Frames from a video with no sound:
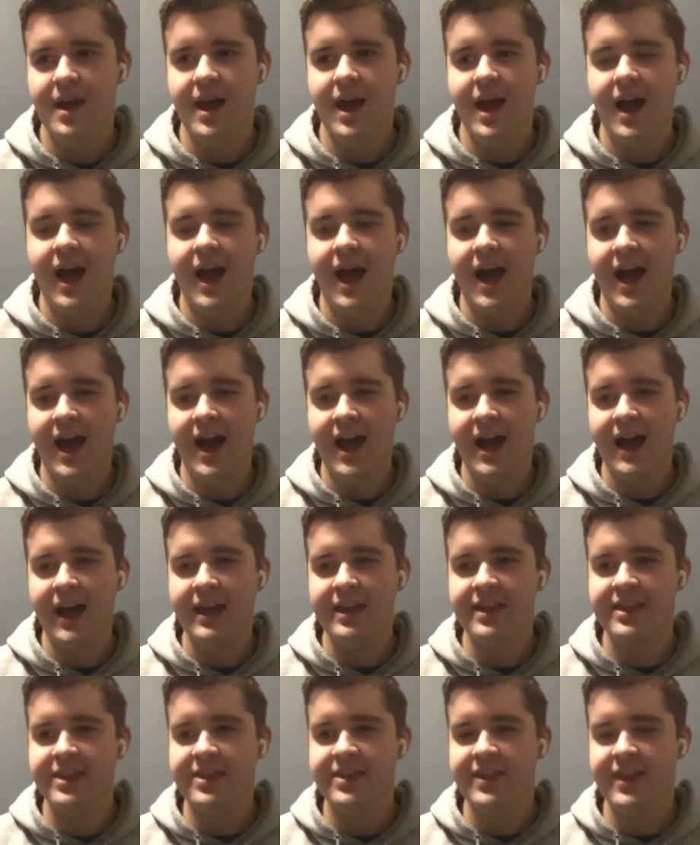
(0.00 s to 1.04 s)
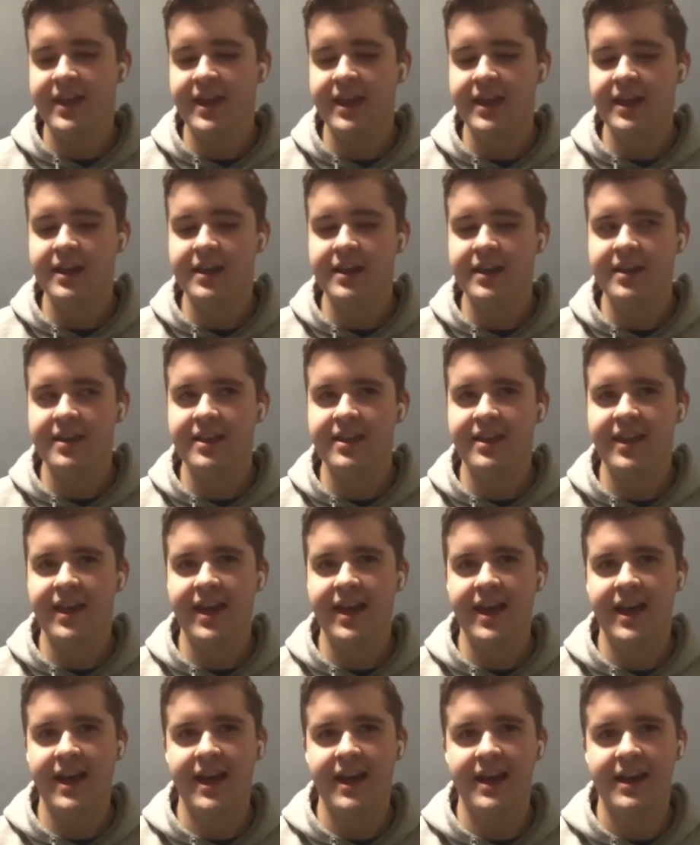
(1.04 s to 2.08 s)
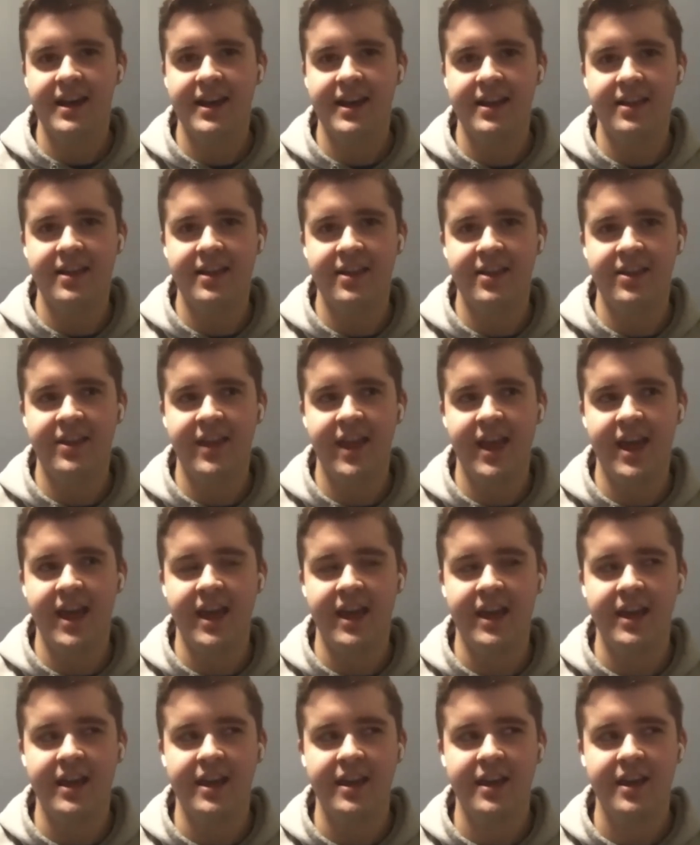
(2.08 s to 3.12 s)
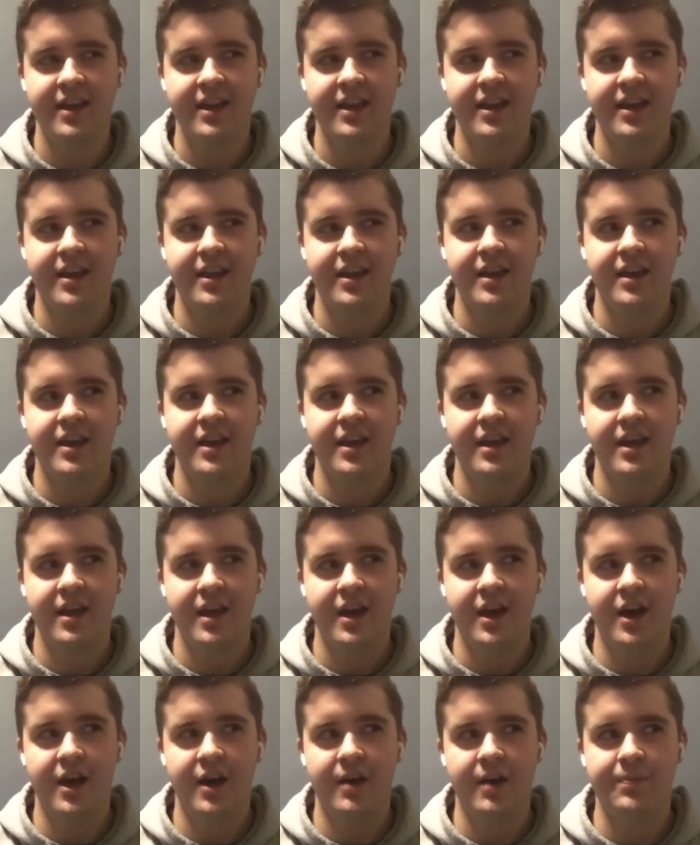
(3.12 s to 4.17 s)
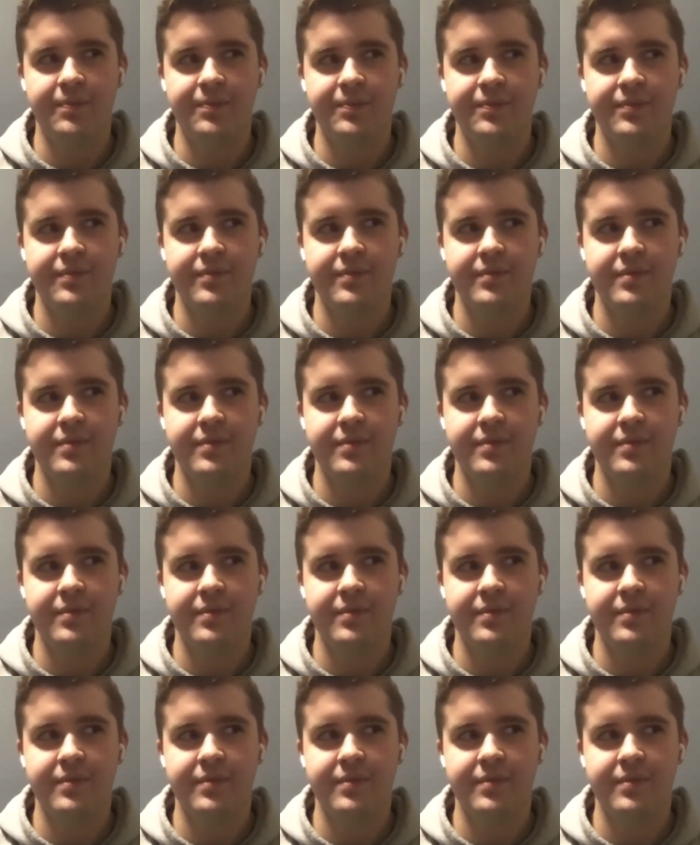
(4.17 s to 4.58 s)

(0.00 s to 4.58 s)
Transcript: I think that they um,